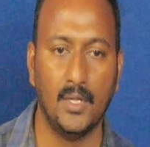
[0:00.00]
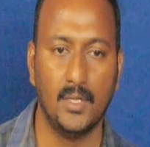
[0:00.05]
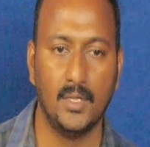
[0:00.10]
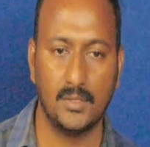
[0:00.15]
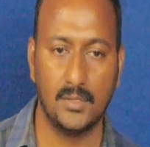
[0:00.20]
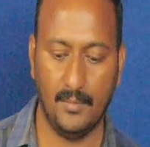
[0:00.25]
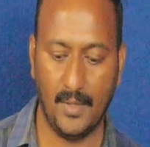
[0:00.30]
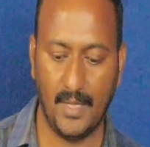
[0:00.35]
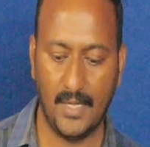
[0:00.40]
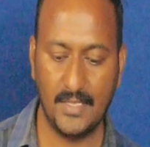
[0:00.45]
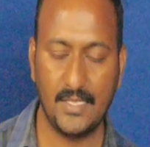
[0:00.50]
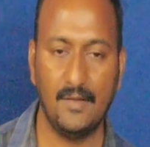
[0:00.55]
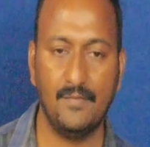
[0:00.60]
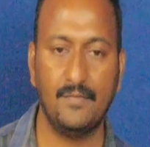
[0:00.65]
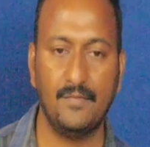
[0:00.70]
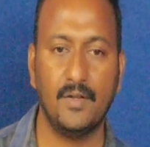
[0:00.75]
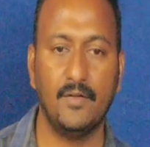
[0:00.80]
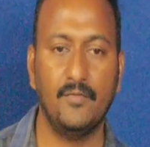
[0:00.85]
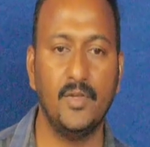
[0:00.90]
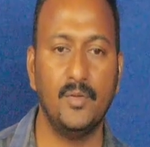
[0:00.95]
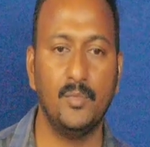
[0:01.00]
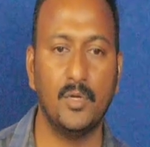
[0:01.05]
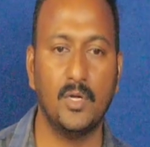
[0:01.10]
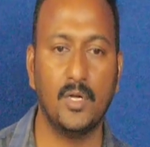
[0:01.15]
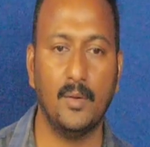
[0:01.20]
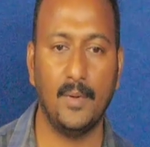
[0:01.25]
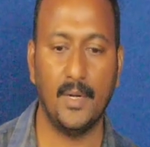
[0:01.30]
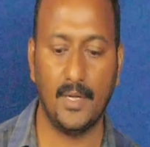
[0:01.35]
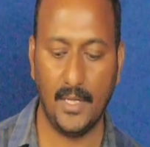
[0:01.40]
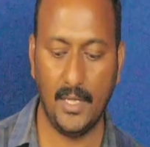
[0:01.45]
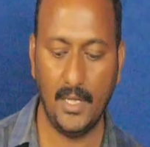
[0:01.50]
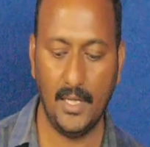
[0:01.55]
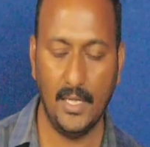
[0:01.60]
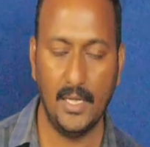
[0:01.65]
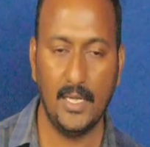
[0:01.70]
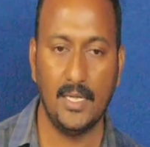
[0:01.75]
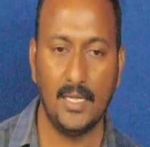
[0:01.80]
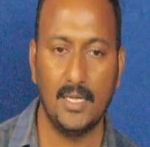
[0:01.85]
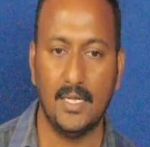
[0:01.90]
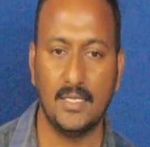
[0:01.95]
So, myself Naveen Mukkapati,
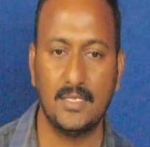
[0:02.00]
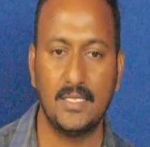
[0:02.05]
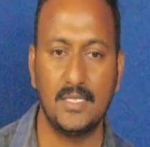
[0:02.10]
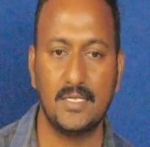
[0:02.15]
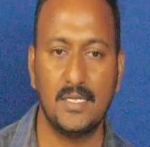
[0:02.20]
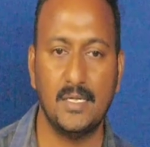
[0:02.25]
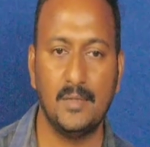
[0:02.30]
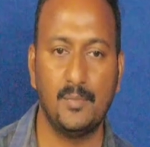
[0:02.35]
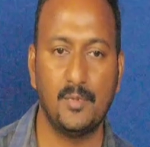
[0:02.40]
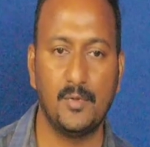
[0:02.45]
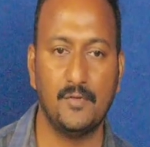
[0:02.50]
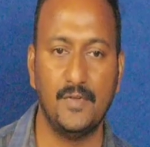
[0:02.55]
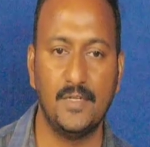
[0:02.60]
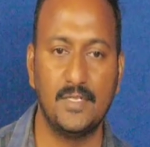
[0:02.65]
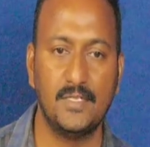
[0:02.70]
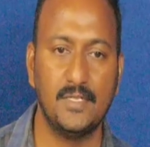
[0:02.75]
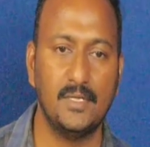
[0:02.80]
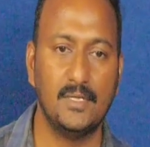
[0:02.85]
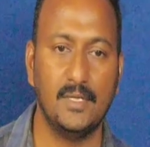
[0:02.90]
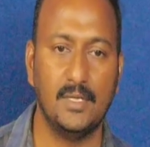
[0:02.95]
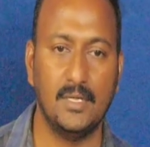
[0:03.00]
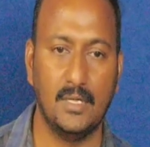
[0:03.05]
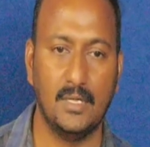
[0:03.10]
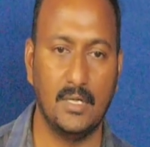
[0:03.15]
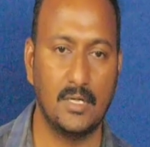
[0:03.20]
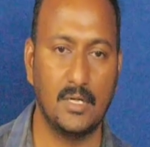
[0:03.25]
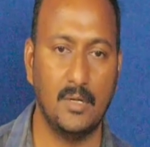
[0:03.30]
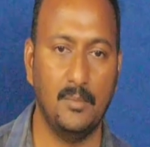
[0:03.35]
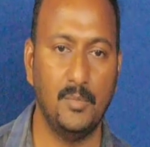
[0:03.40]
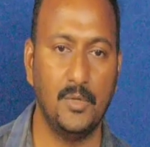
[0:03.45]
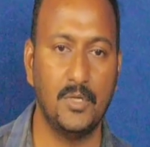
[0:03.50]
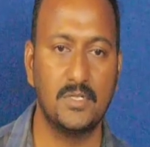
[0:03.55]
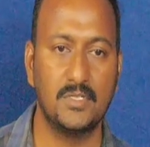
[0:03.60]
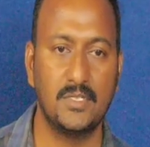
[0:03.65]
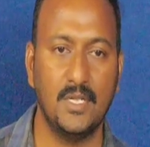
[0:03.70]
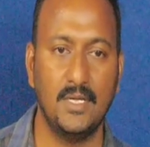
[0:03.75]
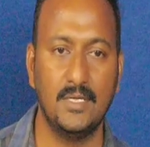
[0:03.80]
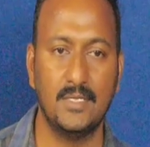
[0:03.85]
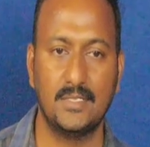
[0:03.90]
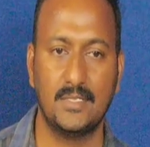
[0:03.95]
assistant professor in computer
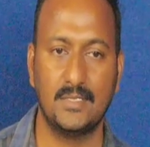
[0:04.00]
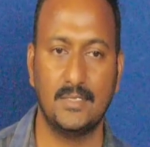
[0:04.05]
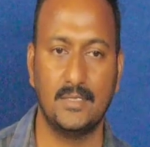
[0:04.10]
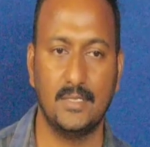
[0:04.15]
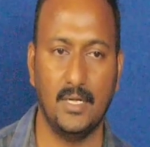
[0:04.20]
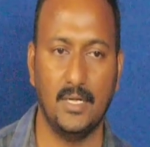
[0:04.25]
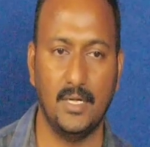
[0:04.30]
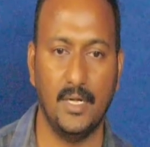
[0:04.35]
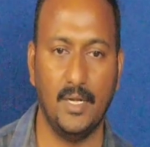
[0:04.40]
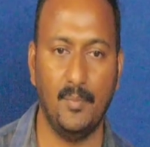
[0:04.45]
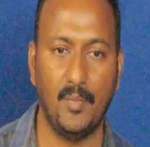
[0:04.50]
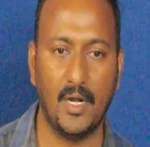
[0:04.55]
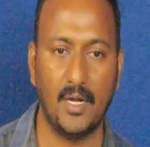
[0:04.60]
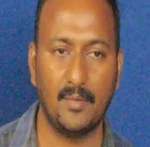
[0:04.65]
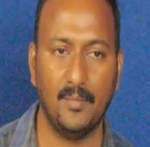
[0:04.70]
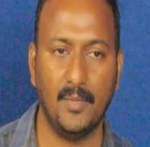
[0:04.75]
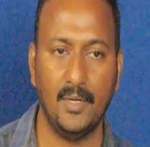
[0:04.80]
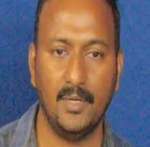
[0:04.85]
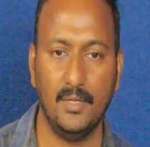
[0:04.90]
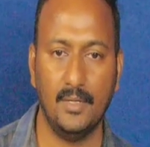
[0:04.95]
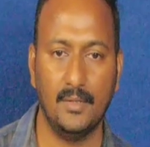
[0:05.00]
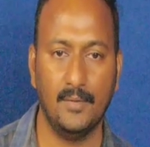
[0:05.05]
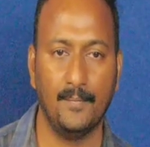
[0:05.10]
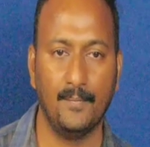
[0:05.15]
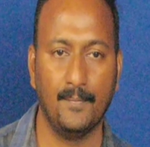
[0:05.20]
science department.